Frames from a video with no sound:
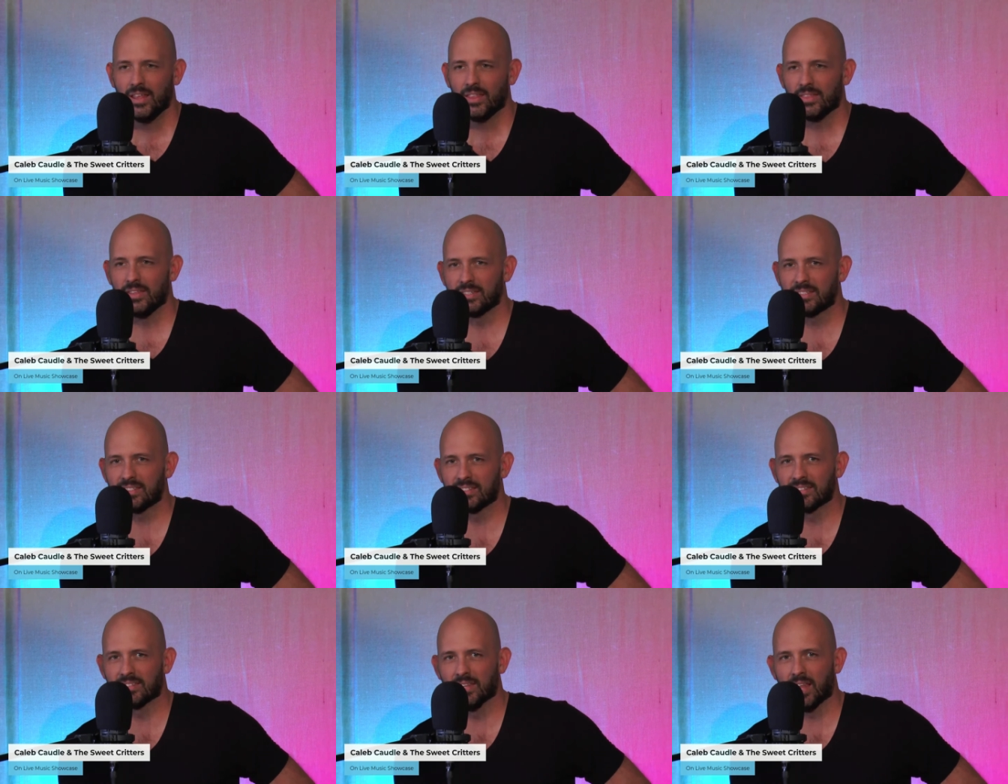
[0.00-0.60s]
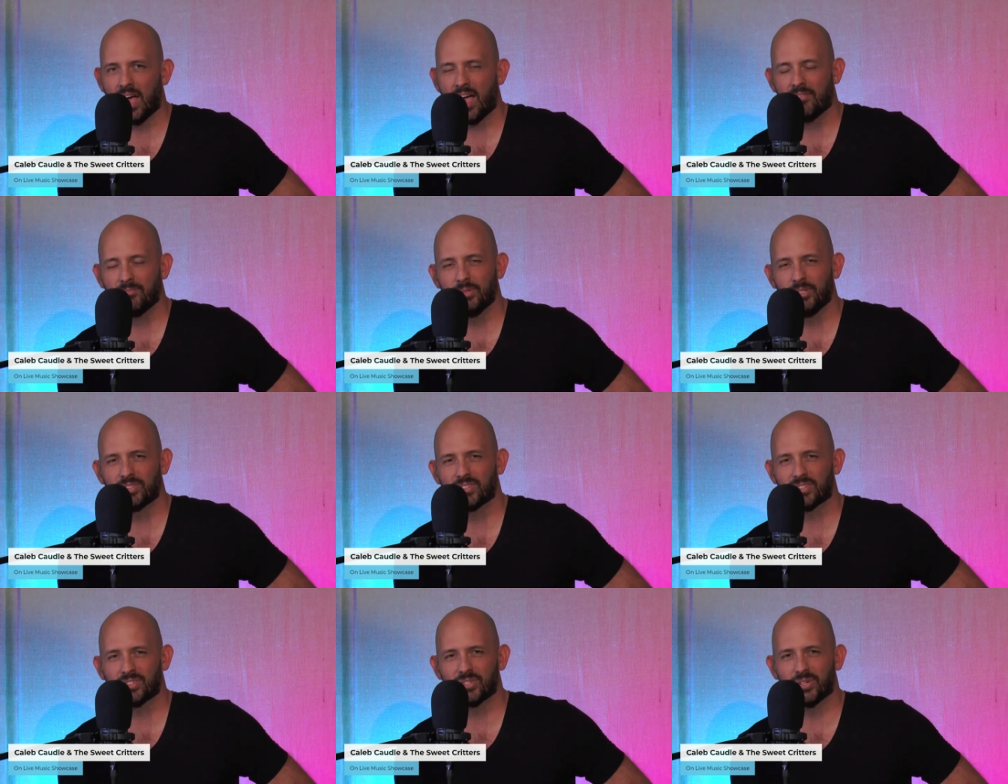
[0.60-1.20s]
This is Live
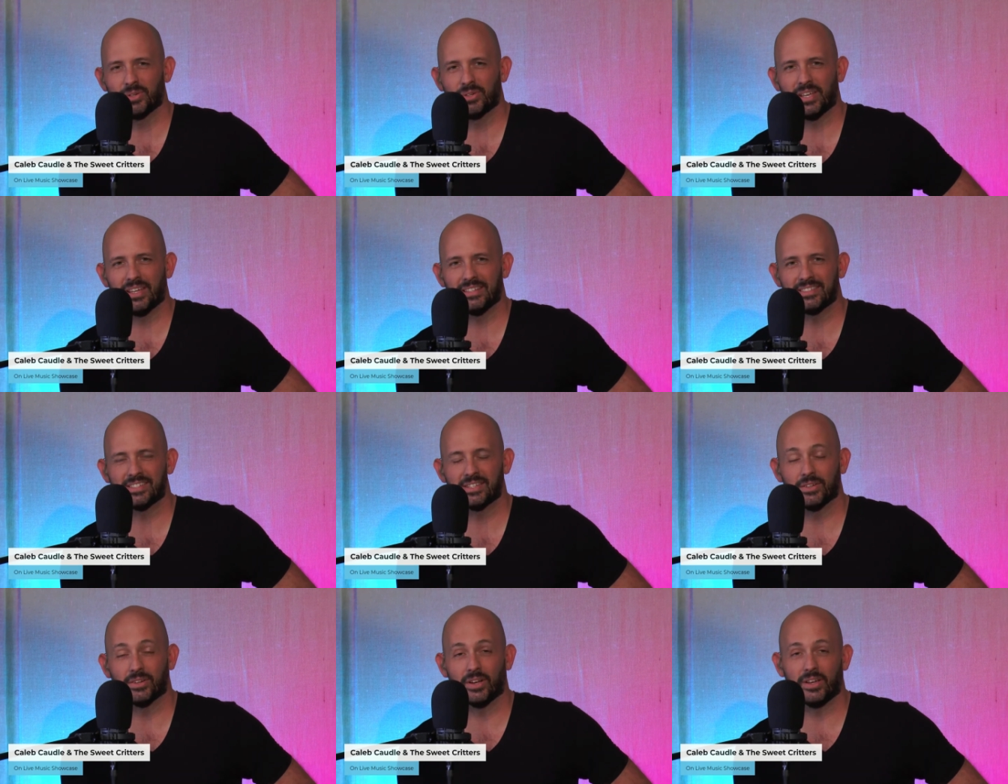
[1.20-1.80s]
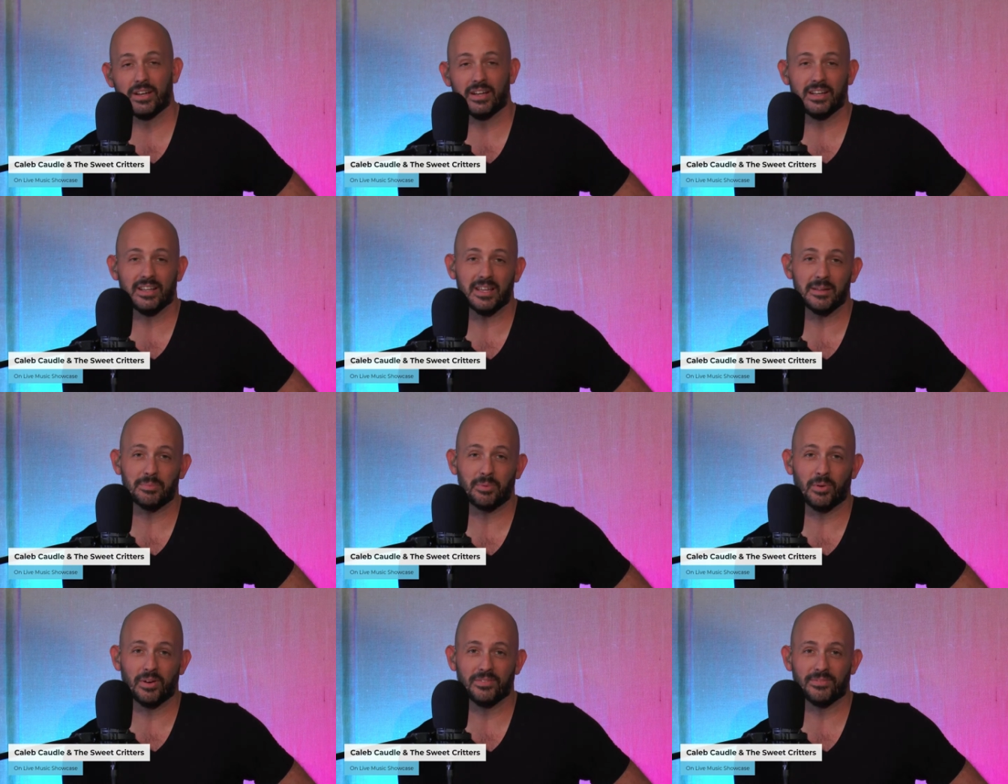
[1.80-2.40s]
Music Showcase here on
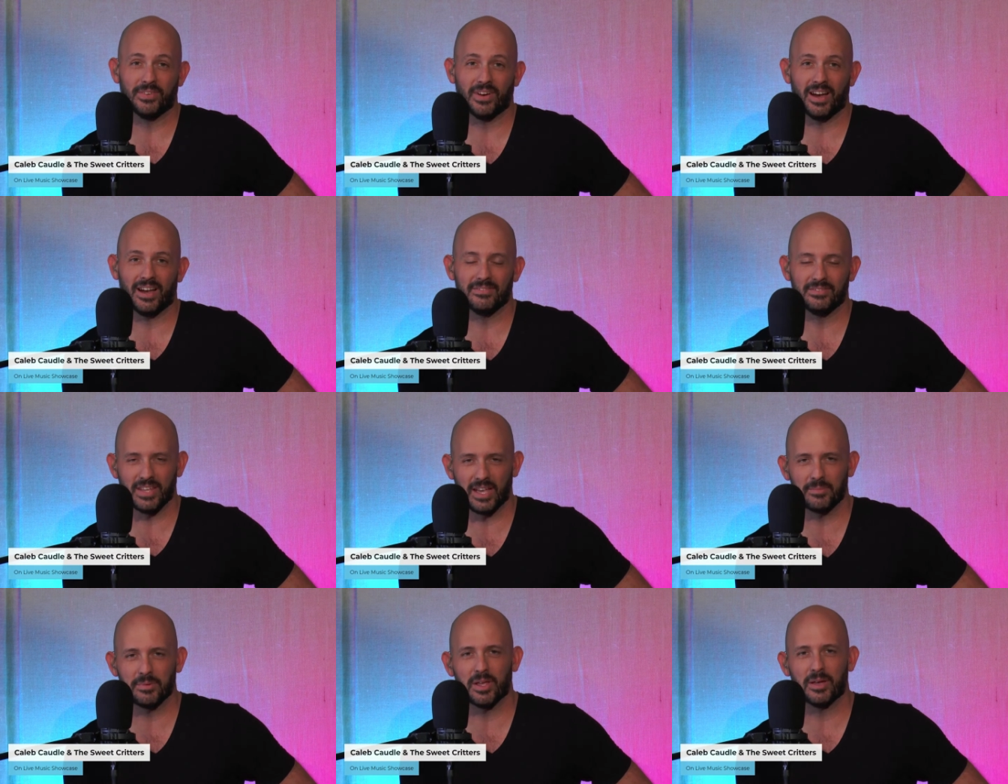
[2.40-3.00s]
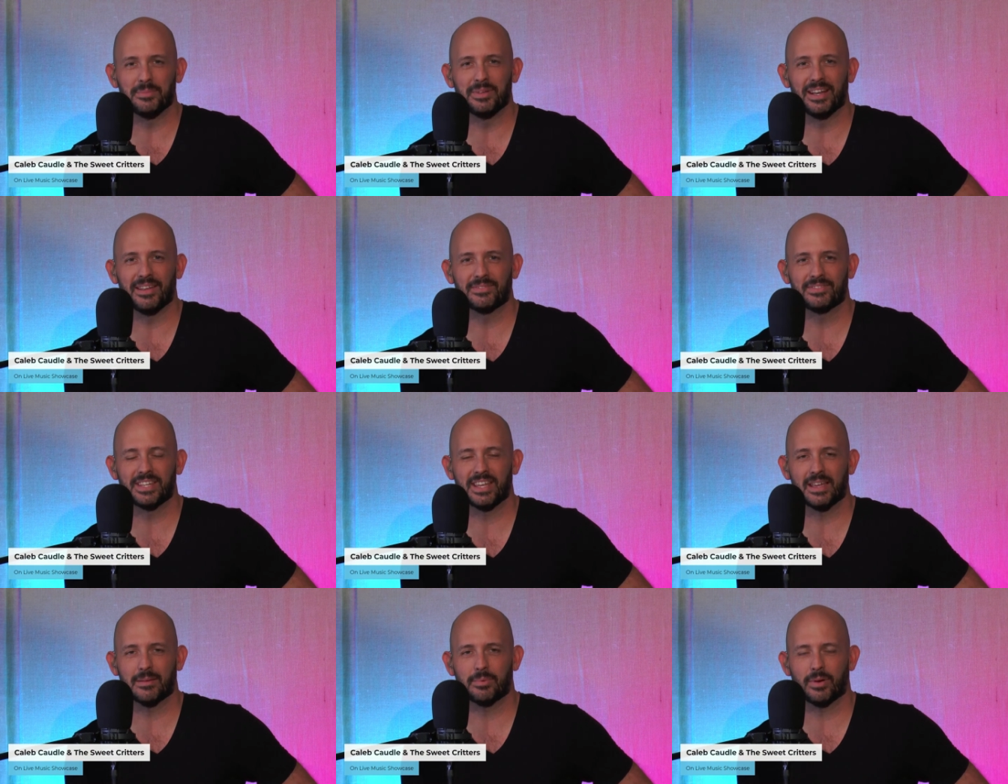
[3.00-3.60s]
88.5 WMNF
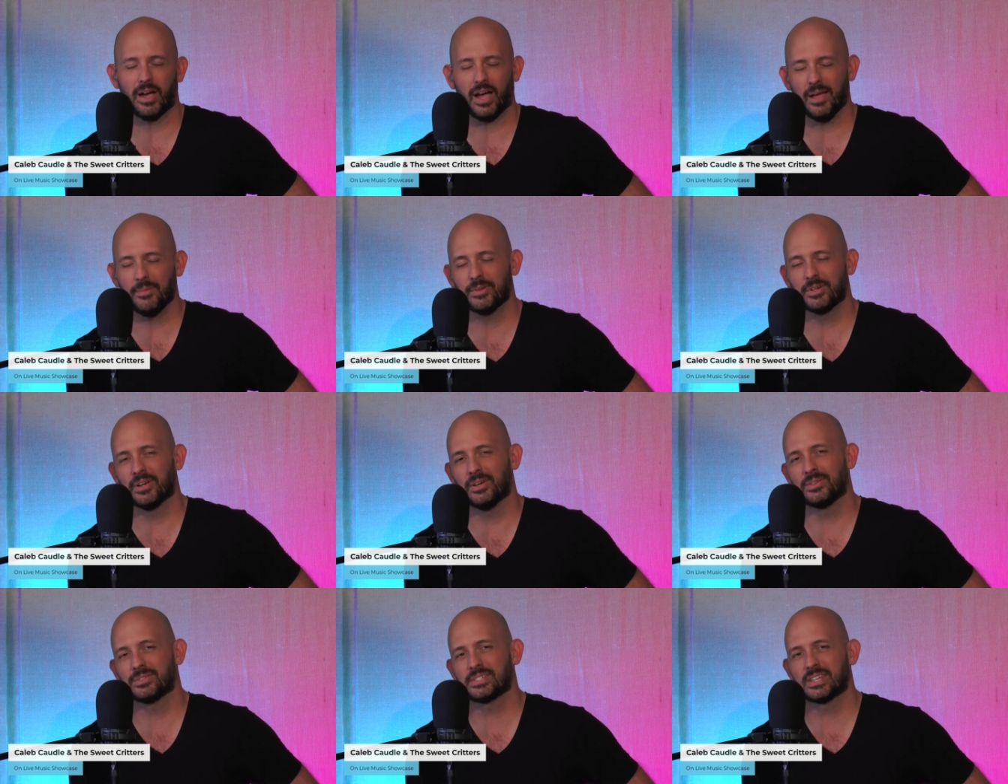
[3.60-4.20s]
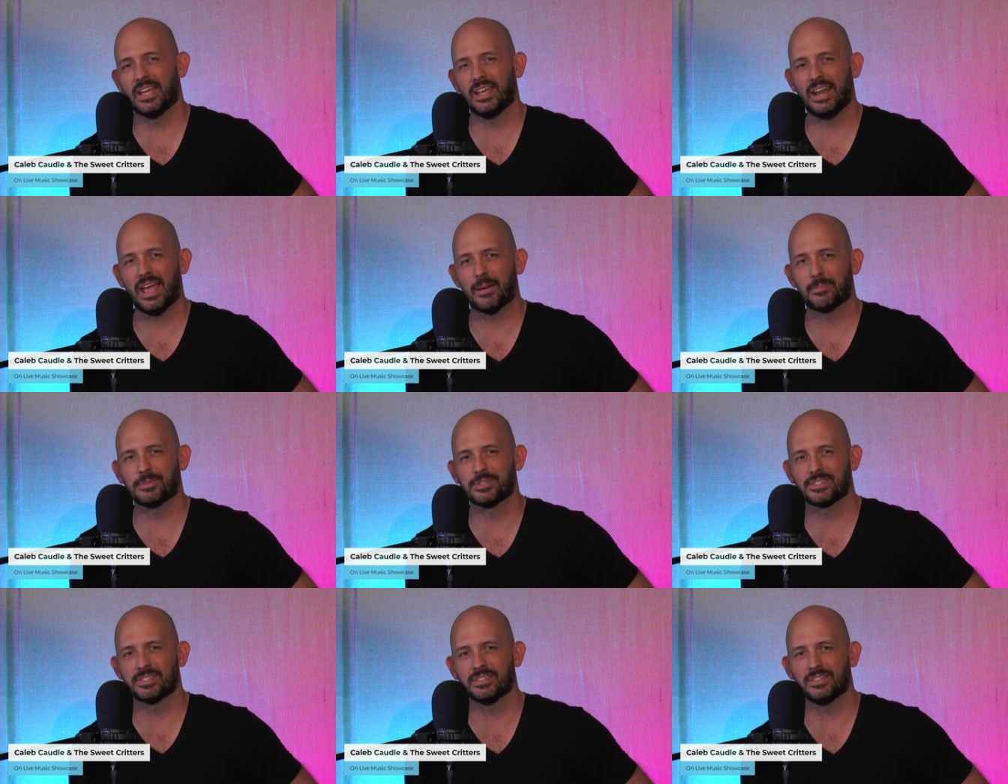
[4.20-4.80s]
Tampa. I'm your host, Ken
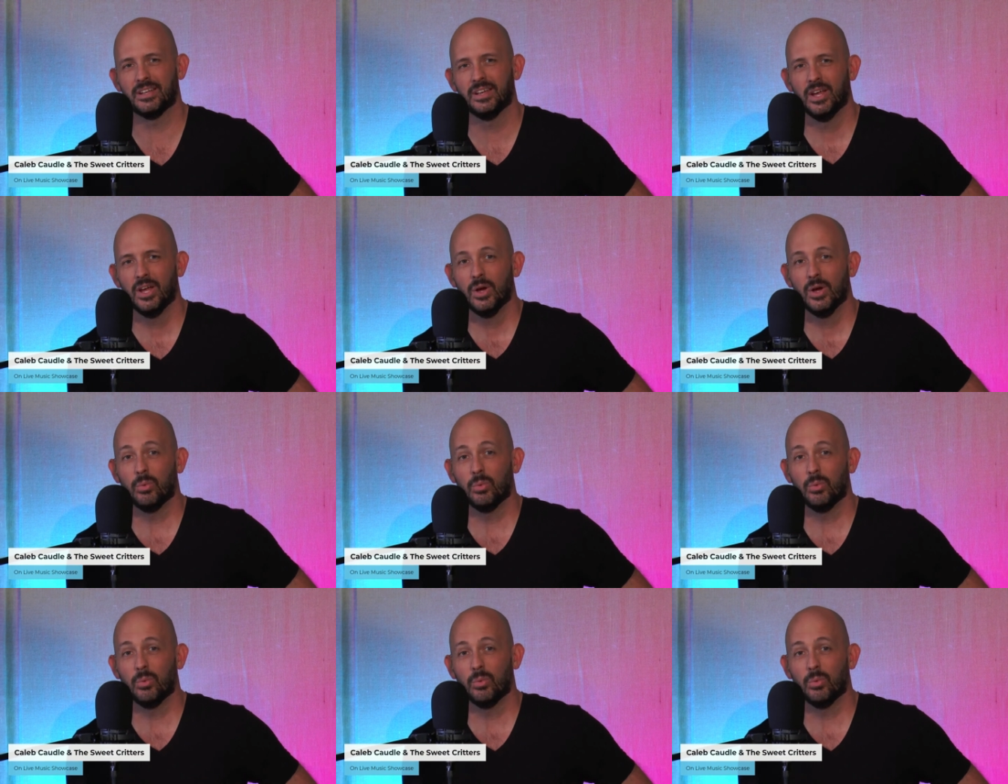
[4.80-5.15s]
Apperson.